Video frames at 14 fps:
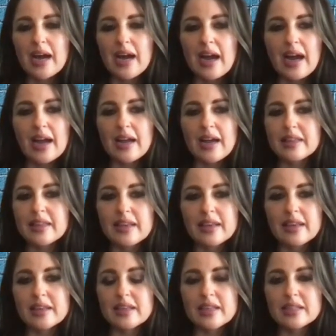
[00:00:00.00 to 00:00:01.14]
I, I think
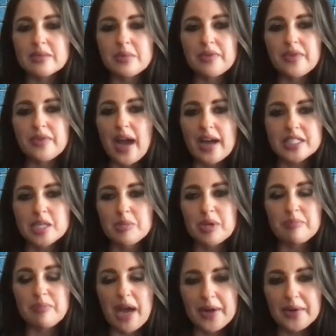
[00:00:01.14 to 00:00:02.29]
it, it, we've got to
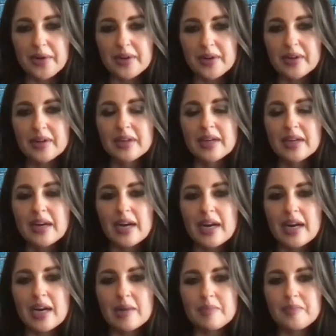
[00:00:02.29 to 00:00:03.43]
be better
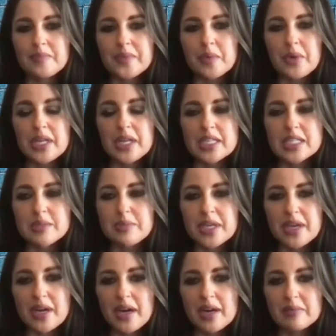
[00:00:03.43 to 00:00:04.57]
um, we need to
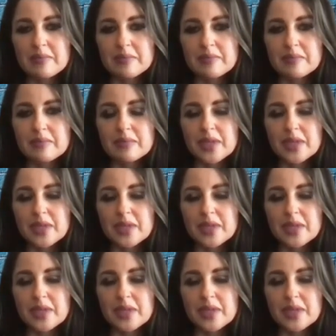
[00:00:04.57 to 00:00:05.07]
become,